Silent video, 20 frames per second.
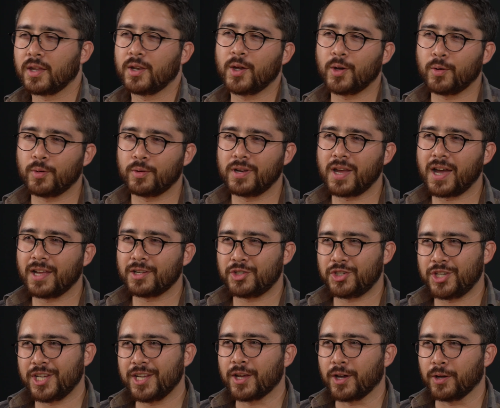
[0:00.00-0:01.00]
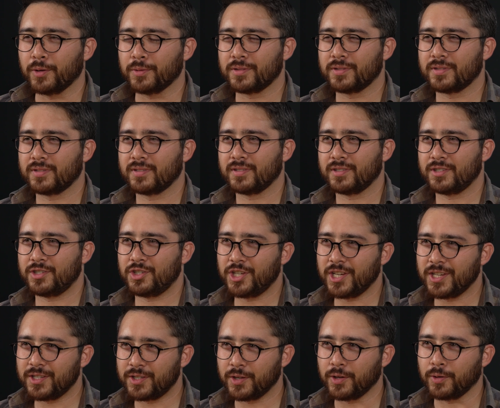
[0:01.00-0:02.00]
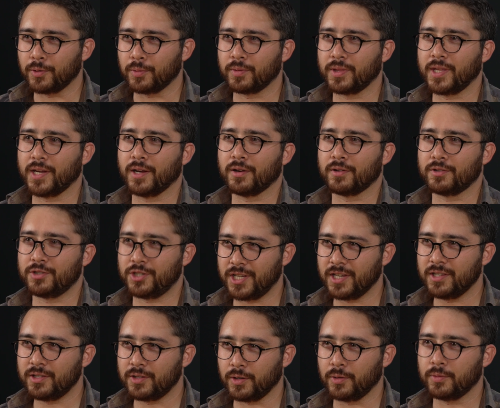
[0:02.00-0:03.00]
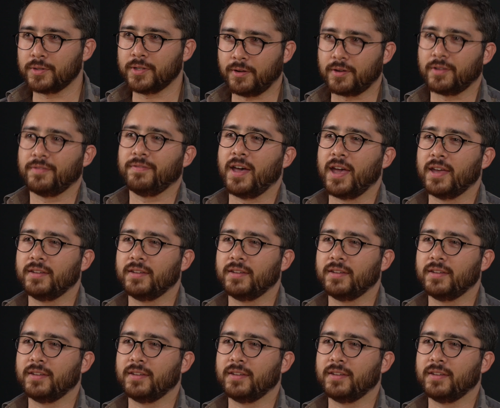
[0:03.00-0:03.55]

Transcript: No, not Cheetos. Qi2. They're Qi2 certified.